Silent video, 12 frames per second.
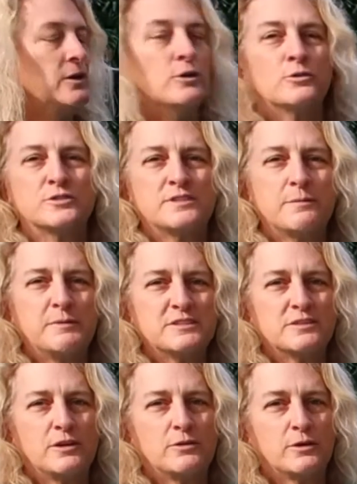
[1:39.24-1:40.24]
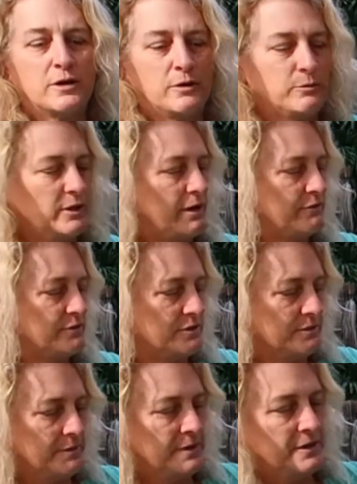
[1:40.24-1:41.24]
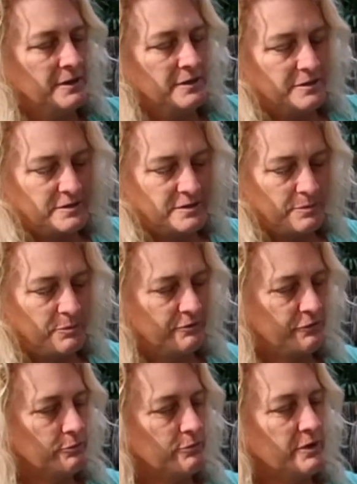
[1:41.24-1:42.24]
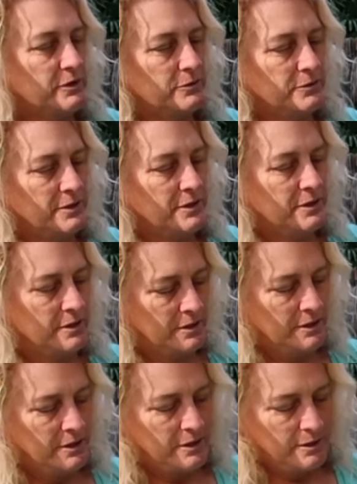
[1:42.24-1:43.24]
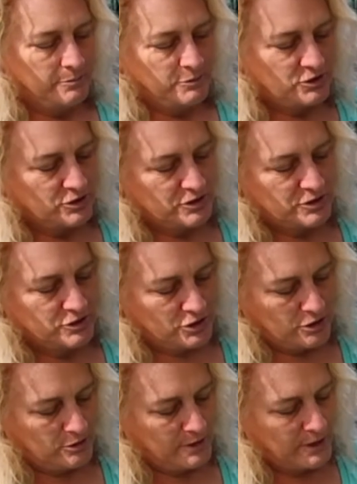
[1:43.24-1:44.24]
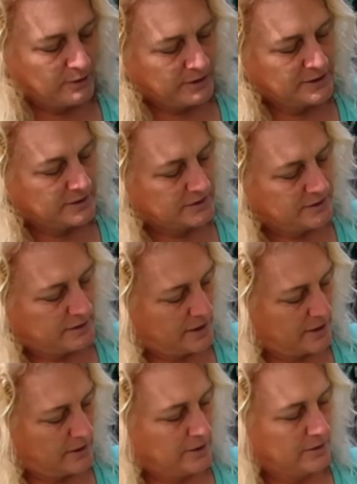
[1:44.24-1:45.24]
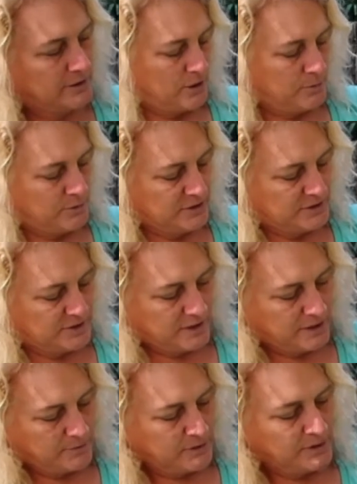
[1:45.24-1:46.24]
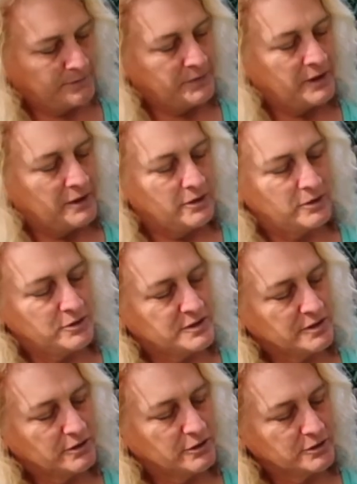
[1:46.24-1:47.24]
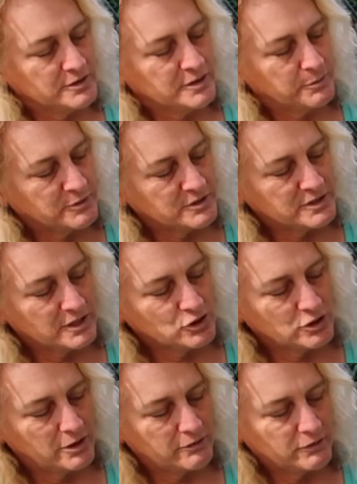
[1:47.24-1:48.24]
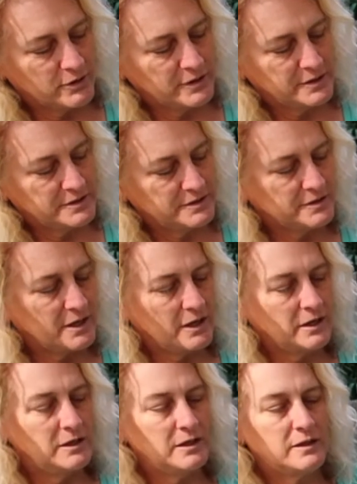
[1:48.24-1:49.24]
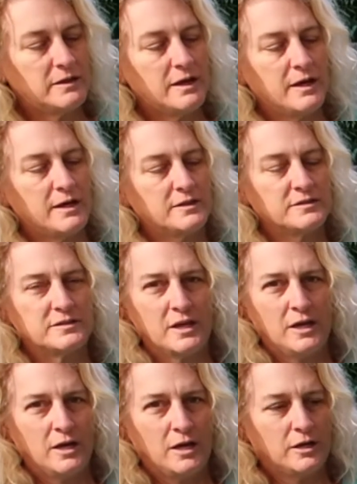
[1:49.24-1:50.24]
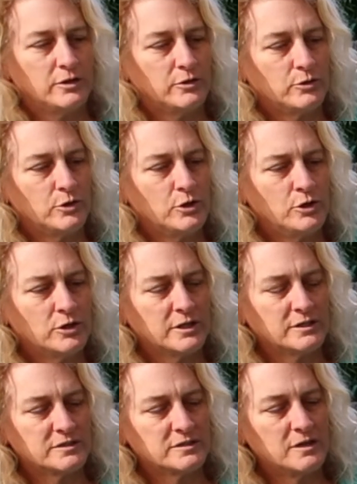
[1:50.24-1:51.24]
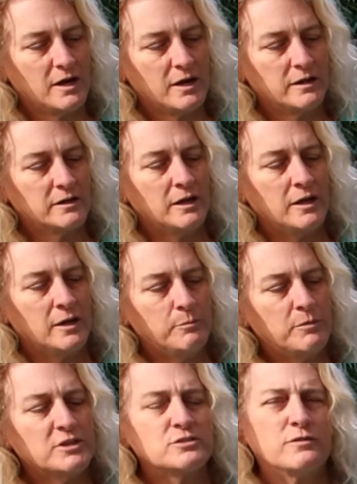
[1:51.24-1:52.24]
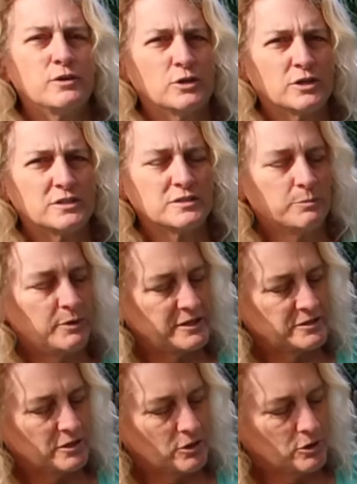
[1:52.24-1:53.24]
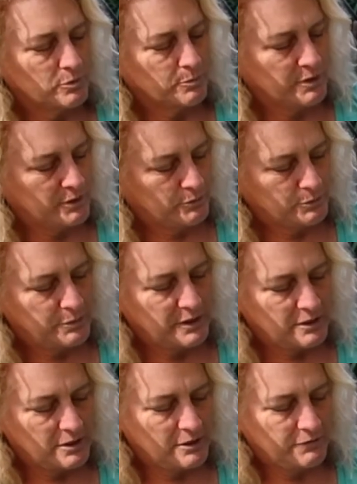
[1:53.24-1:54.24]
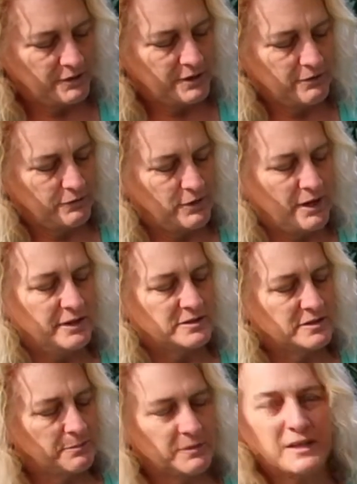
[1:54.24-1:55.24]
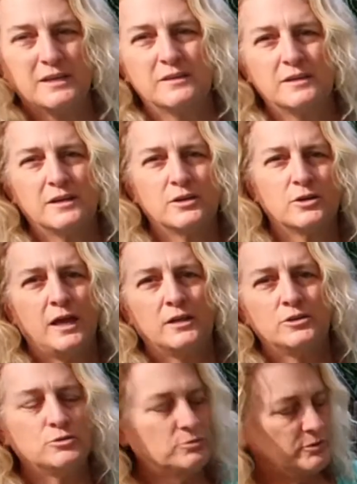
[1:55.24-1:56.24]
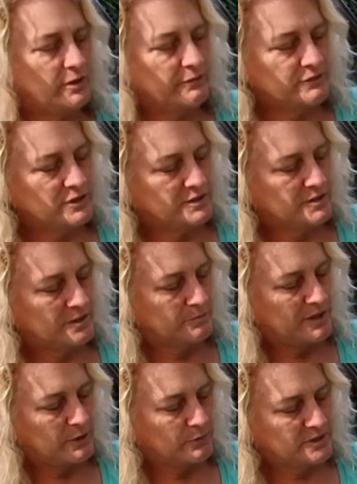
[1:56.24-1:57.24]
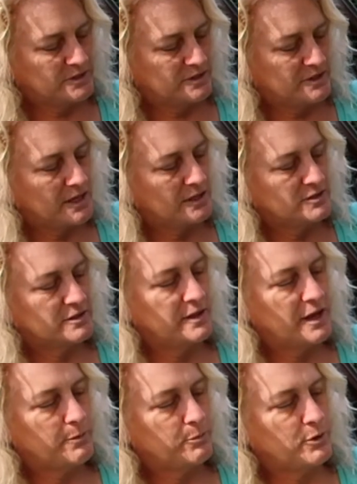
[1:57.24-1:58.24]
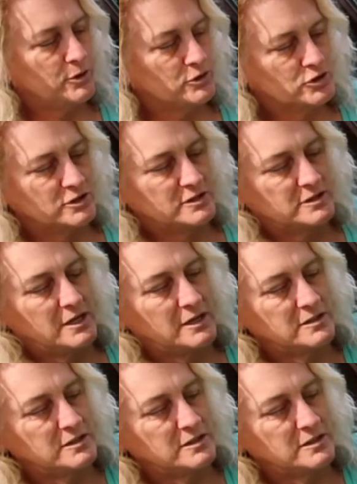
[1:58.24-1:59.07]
Of course, that means later on I will have to zip it for real, but just to show you how easily that all opens up. There is a little zippered section over on this side that has a little hook. It's not much of a hook, it's a plastic hook, but it would be enough that if you had something in there and you left it zipped, that would stay. So that part just stays.